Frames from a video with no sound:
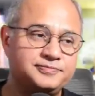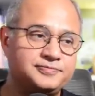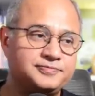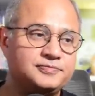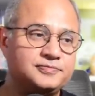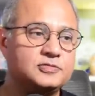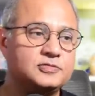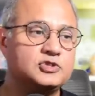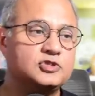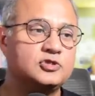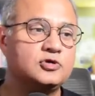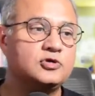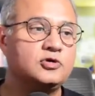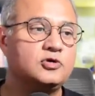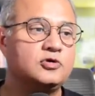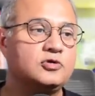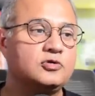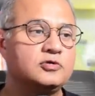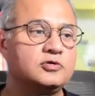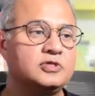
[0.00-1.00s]

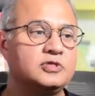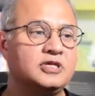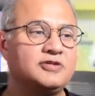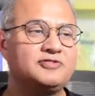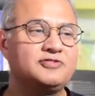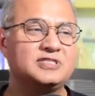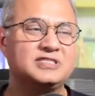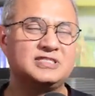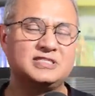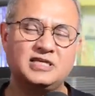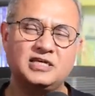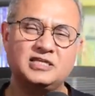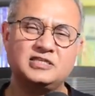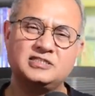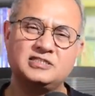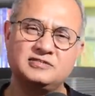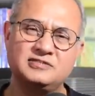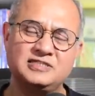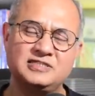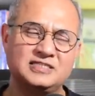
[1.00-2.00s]
So there was such
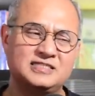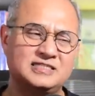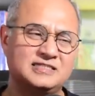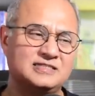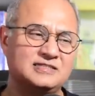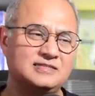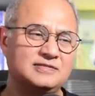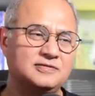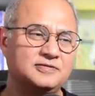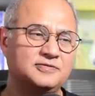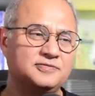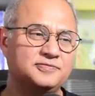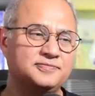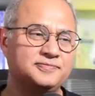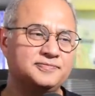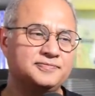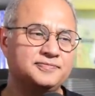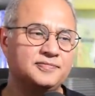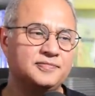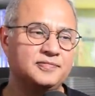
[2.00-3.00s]
just
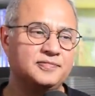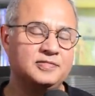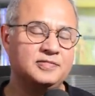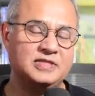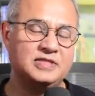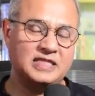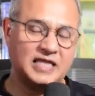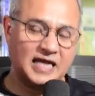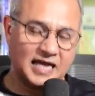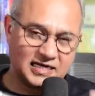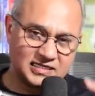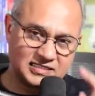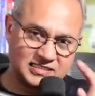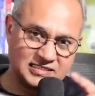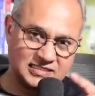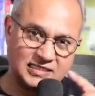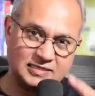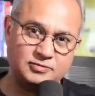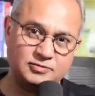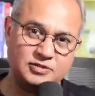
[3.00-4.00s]
that
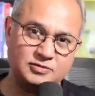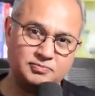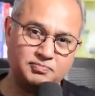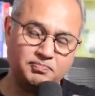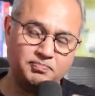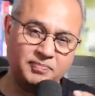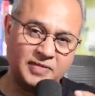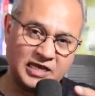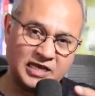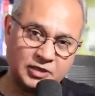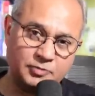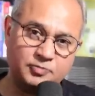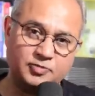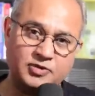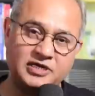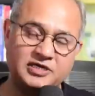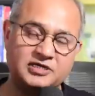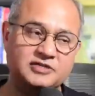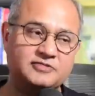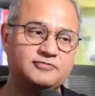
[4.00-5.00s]
seemed
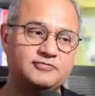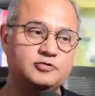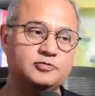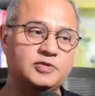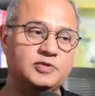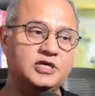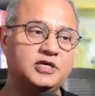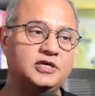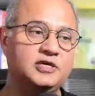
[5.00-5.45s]
manipulative to me.